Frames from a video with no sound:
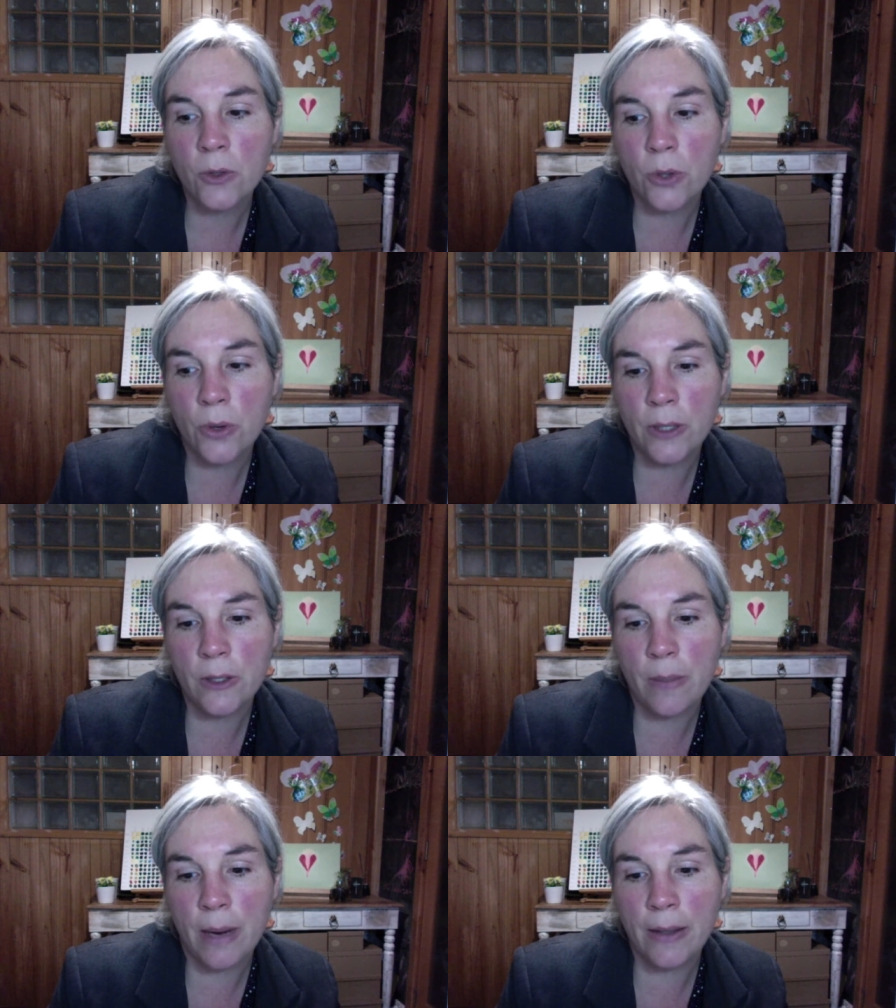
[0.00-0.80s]
Soon a
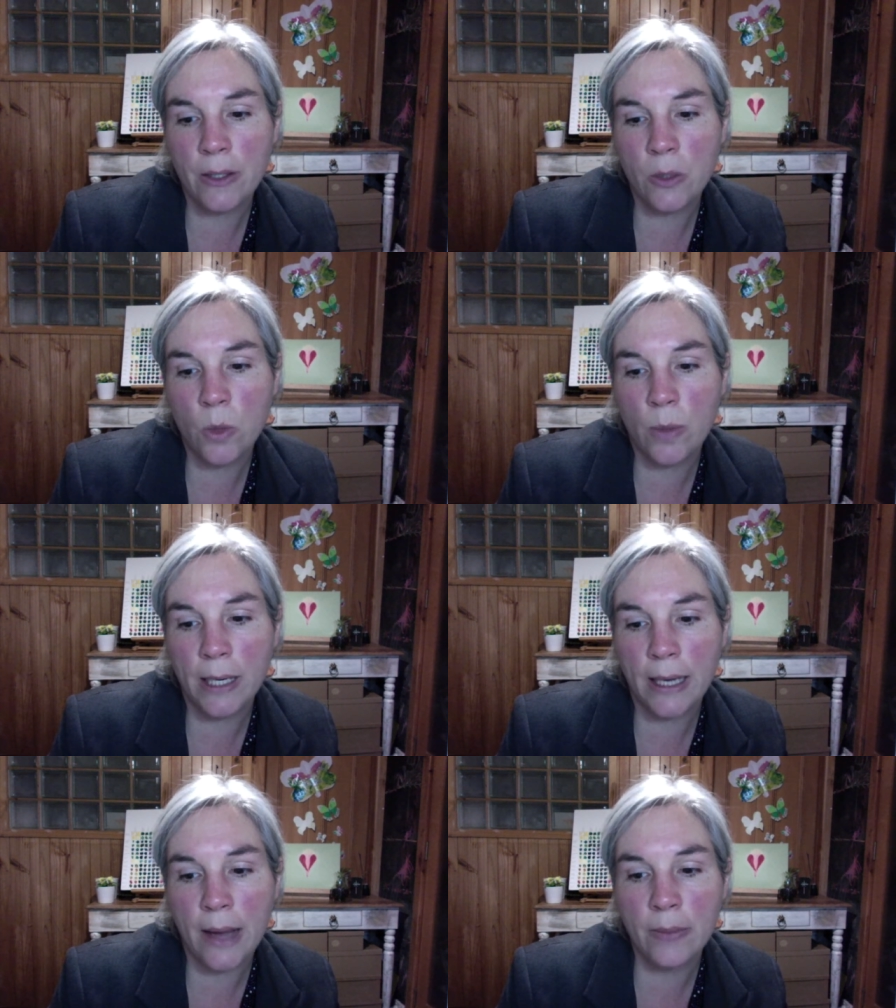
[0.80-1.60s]
Samaritan woman
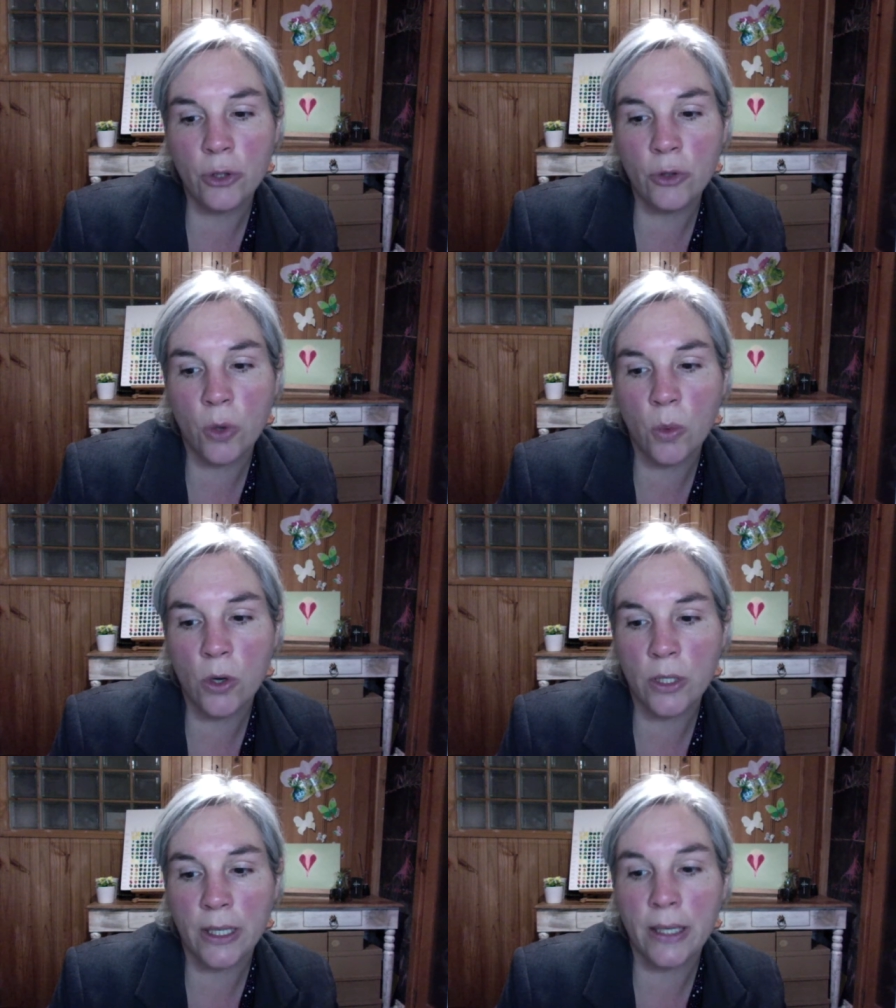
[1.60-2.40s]
came to draw
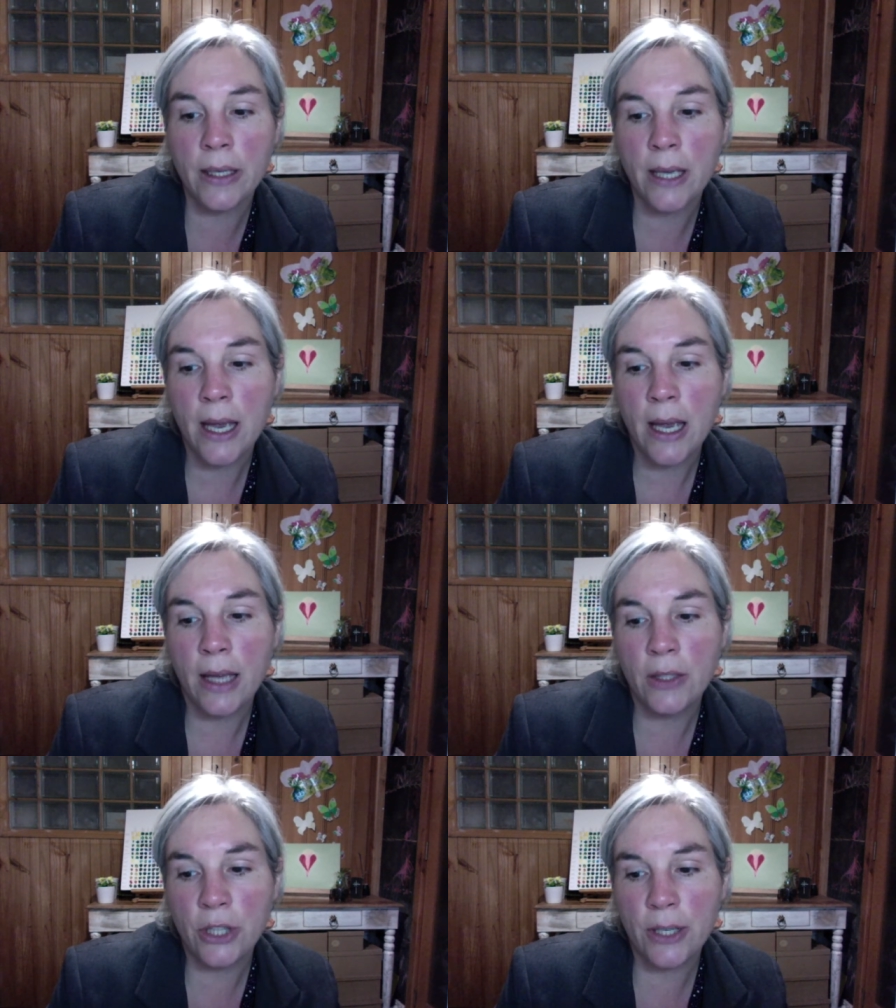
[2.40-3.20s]
water,
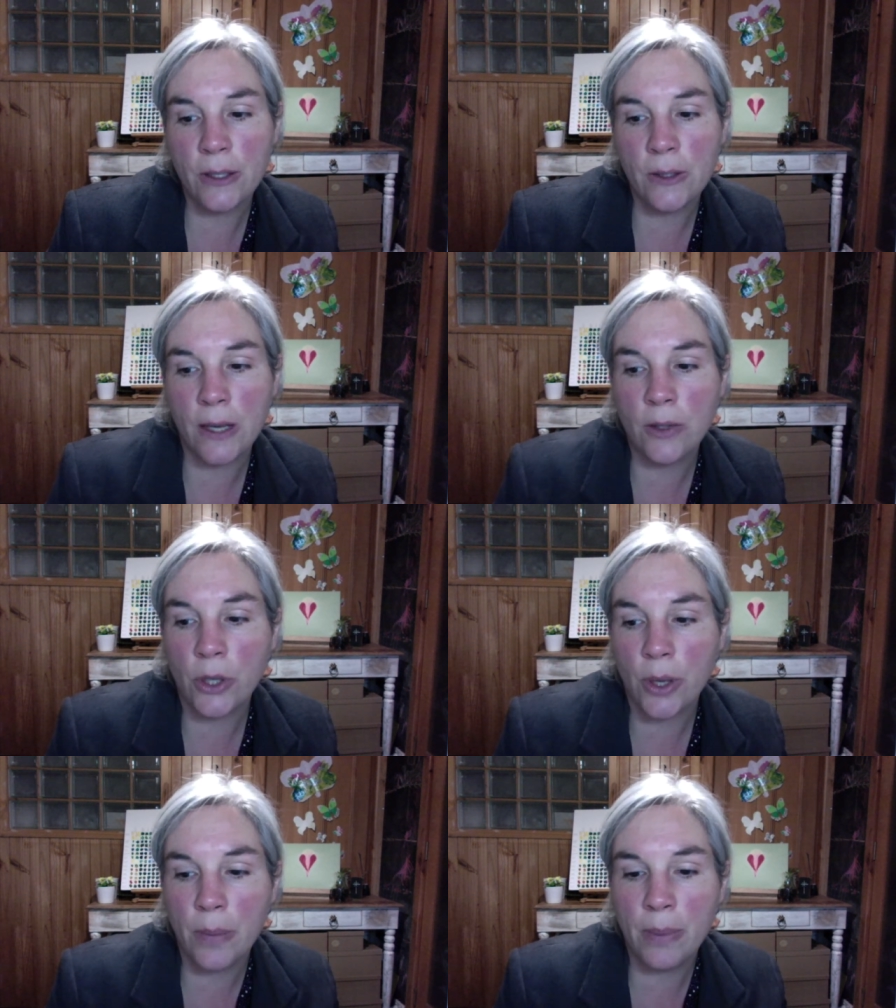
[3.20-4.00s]
and Jesus said to
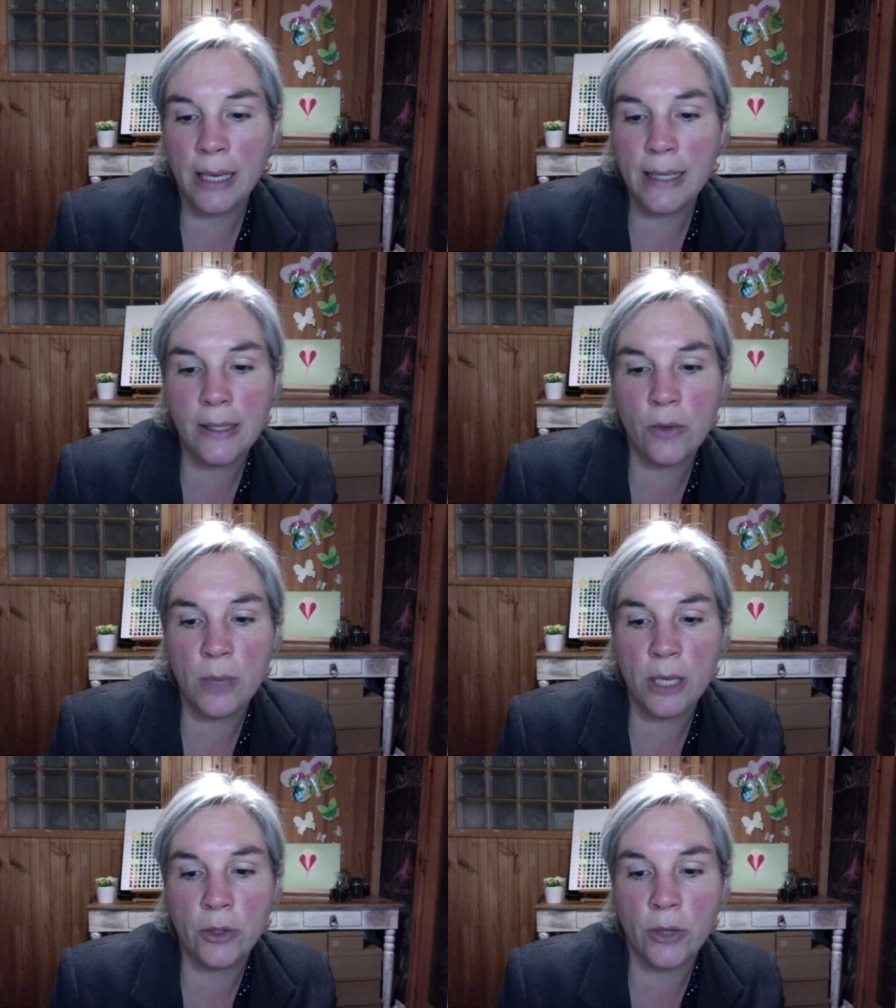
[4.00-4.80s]
her, "Please give
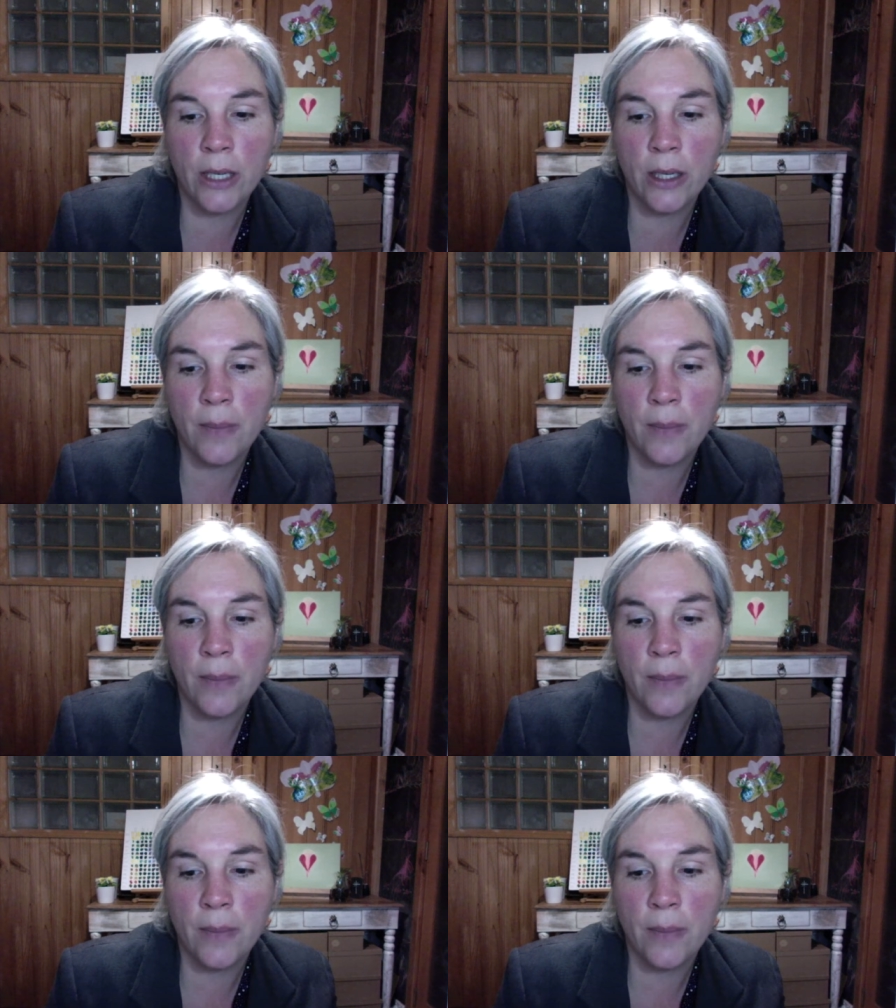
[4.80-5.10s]
me a drink."